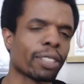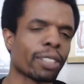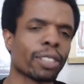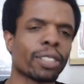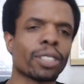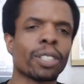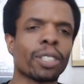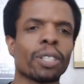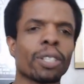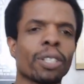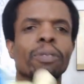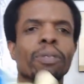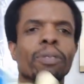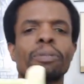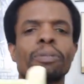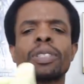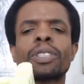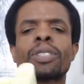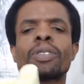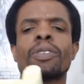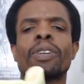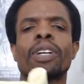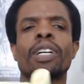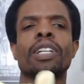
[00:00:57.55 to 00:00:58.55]
So let's
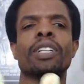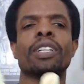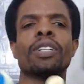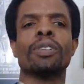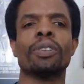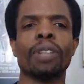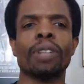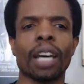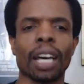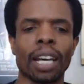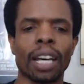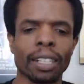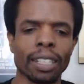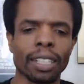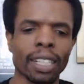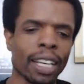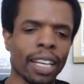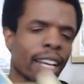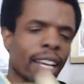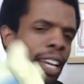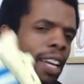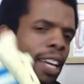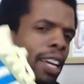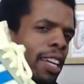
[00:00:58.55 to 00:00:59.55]
go ahead and do that
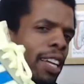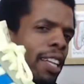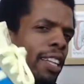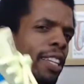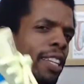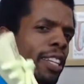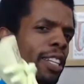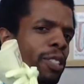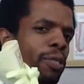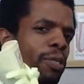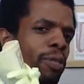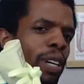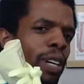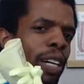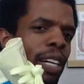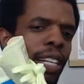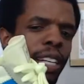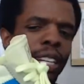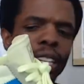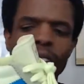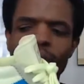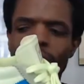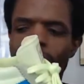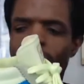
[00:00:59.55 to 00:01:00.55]
this right here,